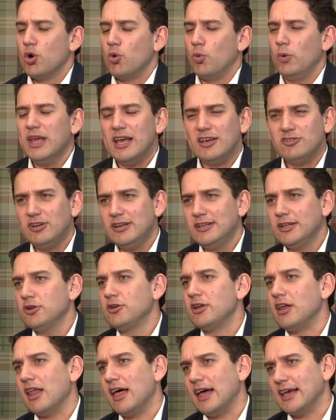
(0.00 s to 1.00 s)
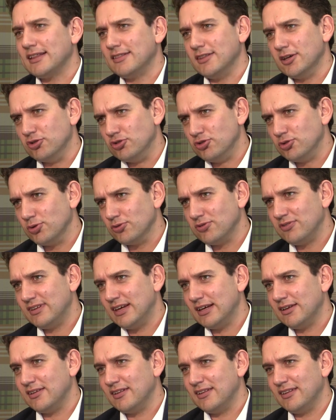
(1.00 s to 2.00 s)
We actually don't like those shorts
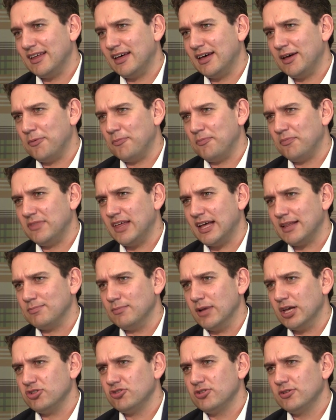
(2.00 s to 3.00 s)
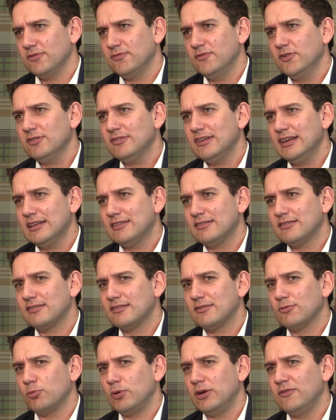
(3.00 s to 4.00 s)
that much. Firstly,
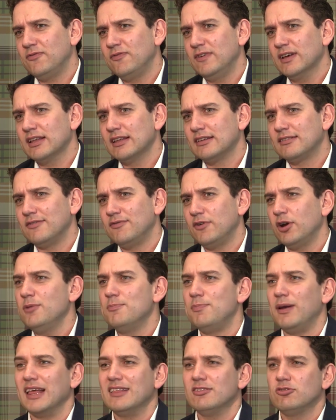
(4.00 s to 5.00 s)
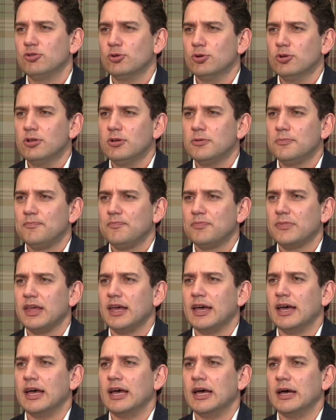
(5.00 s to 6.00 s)
we feel it's a very blunt tool
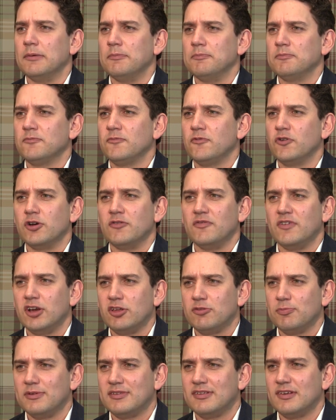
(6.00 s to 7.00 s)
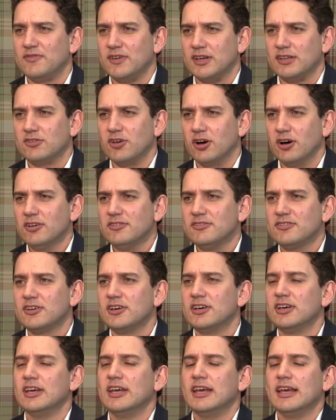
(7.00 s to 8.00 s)
for a very specific task.
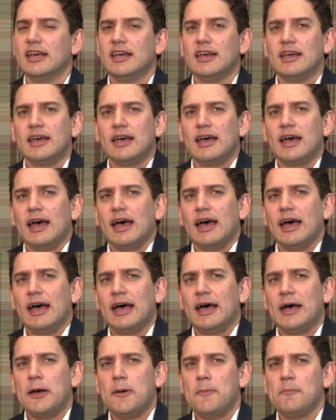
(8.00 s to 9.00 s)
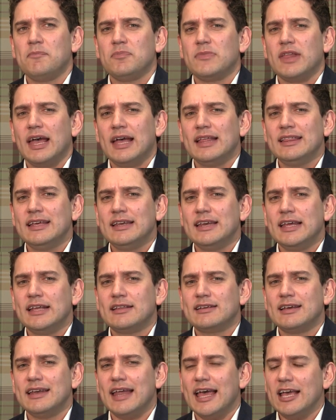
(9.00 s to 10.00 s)
And then
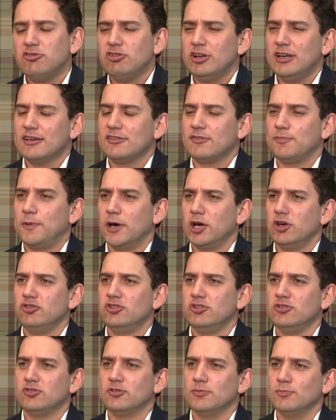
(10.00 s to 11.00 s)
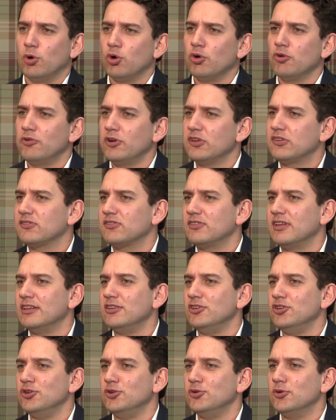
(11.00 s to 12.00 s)
it can actually expose you to more risk
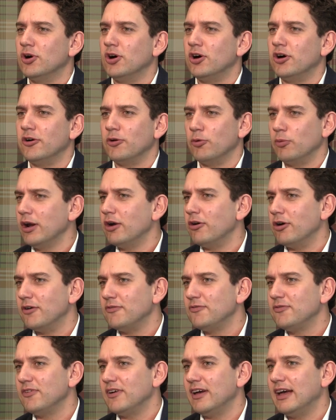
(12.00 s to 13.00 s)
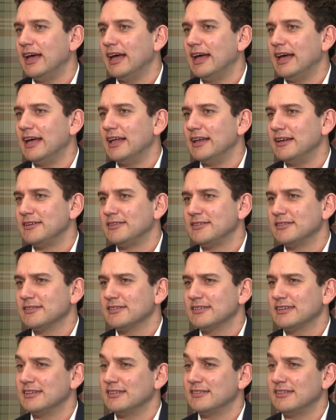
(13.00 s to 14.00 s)
than you are aware of and
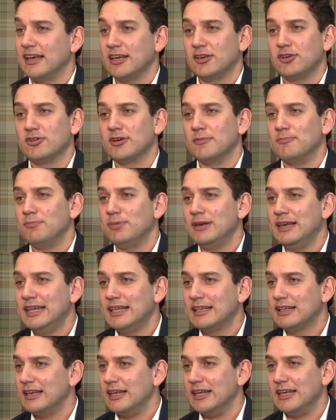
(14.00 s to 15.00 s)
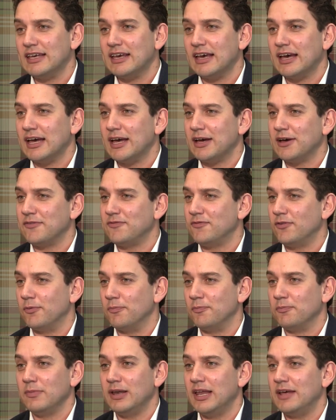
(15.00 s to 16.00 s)
can take you completely
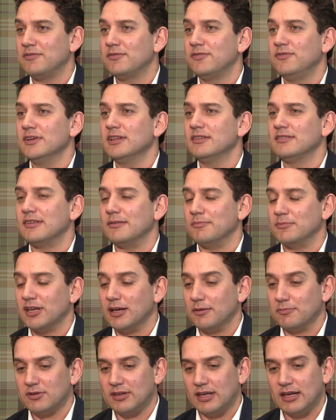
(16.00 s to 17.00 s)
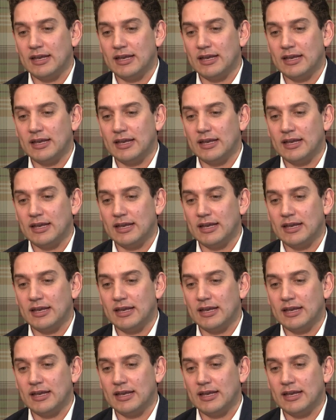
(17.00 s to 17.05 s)
from left field sometimes.